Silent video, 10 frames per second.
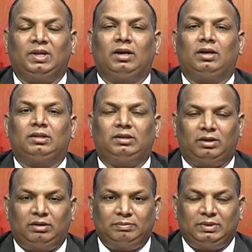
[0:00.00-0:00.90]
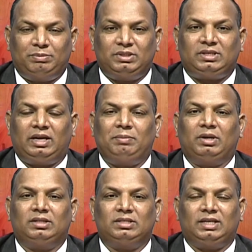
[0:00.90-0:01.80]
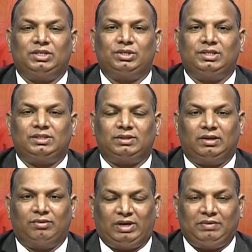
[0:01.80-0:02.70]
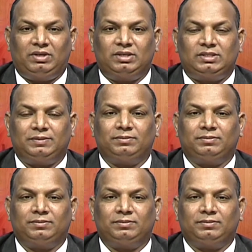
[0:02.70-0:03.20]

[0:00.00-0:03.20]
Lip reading: The term prescribed under this section is 5 years.